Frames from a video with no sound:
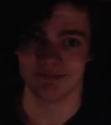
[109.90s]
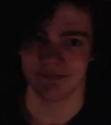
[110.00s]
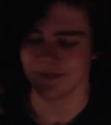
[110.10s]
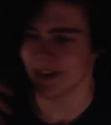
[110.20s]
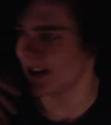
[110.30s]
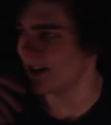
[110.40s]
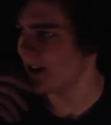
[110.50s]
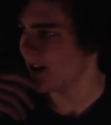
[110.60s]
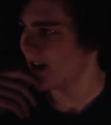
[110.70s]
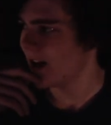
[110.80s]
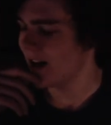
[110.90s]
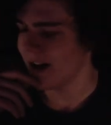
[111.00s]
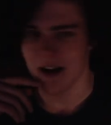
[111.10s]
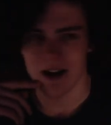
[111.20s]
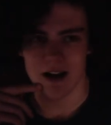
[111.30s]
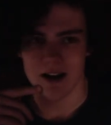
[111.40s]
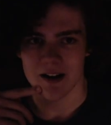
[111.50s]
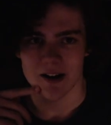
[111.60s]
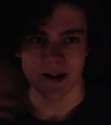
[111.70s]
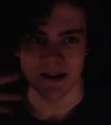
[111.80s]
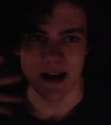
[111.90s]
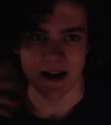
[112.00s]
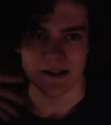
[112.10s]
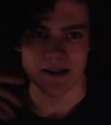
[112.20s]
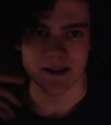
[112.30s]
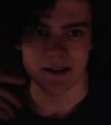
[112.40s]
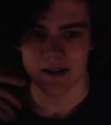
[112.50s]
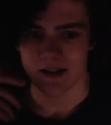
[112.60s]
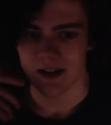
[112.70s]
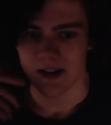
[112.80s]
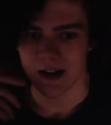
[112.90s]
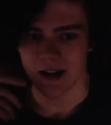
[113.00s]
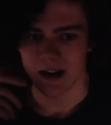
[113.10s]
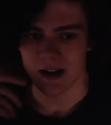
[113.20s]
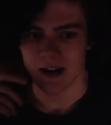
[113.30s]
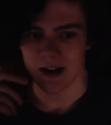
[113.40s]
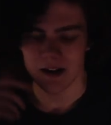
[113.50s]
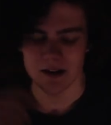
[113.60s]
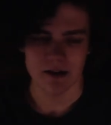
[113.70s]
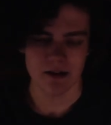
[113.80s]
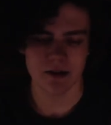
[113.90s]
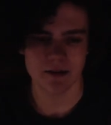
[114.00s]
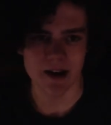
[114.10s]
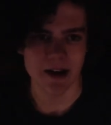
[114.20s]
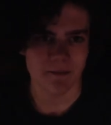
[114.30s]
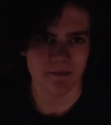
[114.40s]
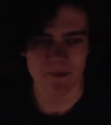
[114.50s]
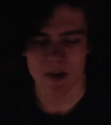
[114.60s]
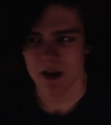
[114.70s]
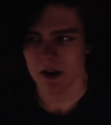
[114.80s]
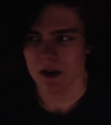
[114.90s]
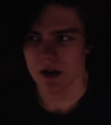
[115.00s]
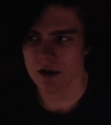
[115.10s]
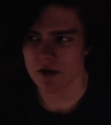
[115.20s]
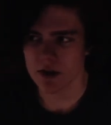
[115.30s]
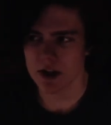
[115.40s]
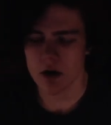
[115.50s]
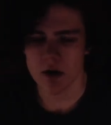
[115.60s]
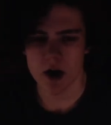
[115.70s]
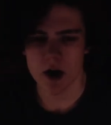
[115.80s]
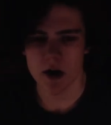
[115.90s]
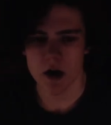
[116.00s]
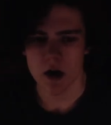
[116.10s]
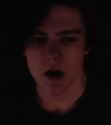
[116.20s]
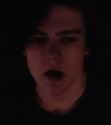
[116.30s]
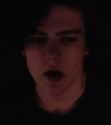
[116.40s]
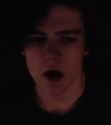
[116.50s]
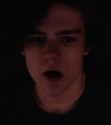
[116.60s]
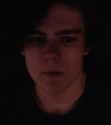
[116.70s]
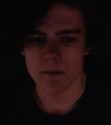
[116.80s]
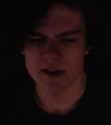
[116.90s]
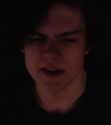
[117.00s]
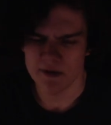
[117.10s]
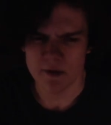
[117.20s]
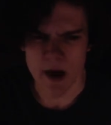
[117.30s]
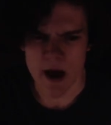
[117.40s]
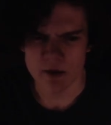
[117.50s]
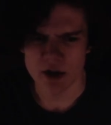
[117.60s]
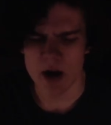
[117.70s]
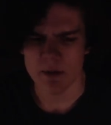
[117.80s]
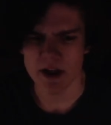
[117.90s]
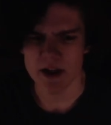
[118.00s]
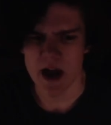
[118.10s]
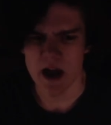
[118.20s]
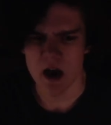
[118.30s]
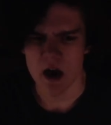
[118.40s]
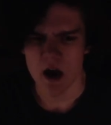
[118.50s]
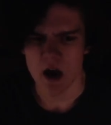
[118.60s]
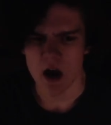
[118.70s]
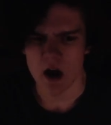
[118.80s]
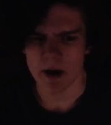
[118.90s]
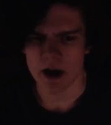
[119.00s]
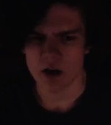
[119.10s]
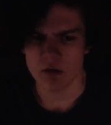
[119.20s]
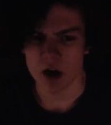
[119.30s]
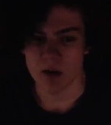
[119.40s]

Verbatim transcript: you know uh, yeah, uh, yeah, nothing's really going on um, aside from that, which happened today. Um, I got to work on my